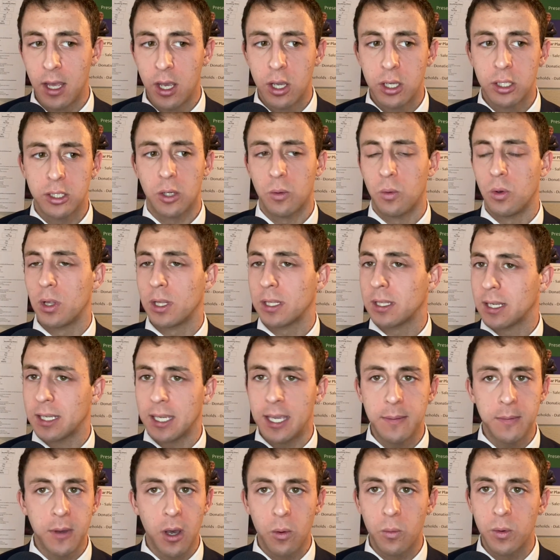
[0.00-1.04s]
So we'll
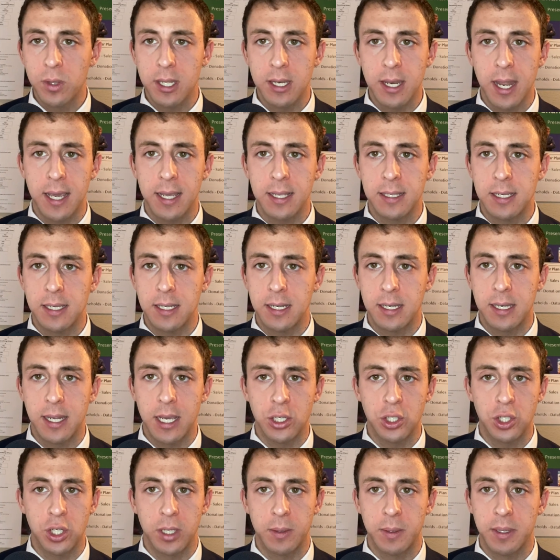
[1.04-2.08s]
keep going with the nicotine
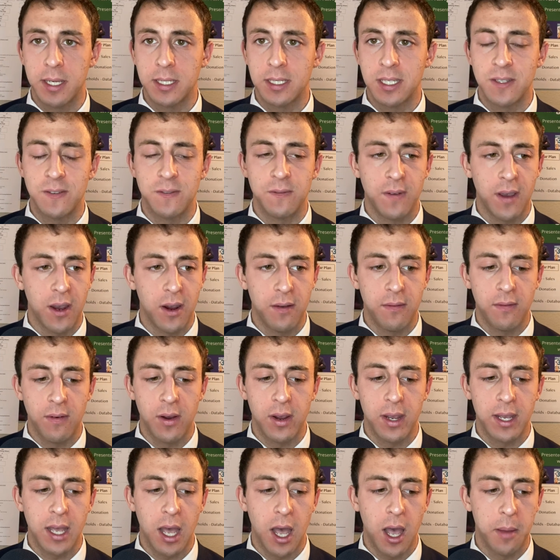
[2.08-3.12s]
addiction because it's very, very
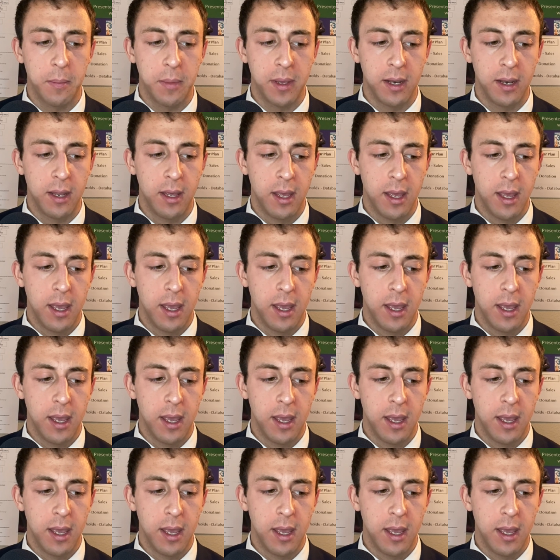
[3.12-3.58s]
common.